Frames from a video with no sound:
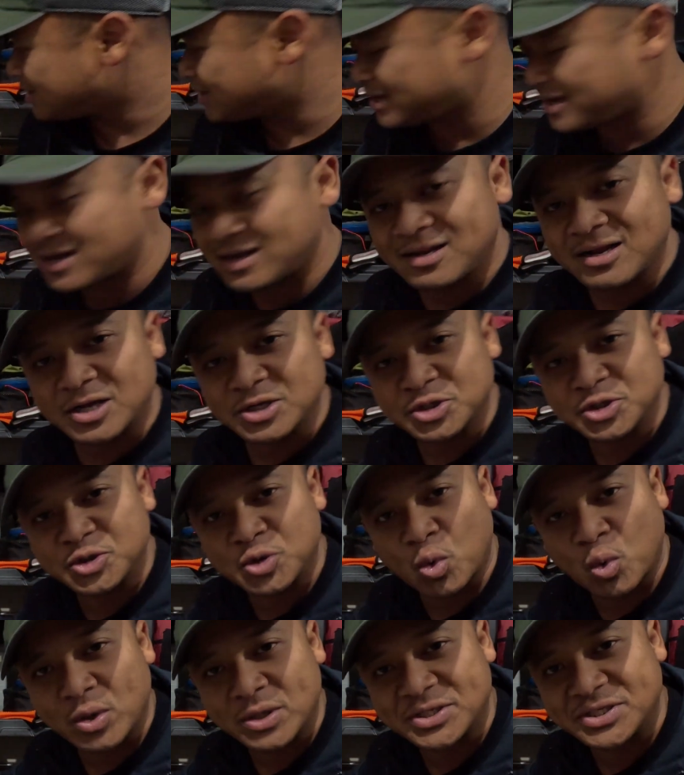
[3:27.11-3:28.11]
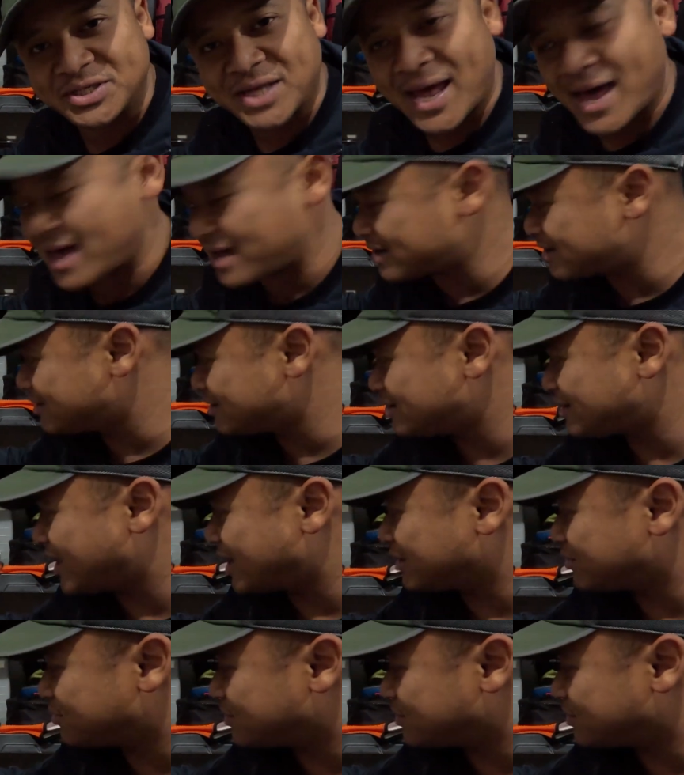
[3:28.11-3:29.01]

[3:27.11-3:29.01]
in a storage sack like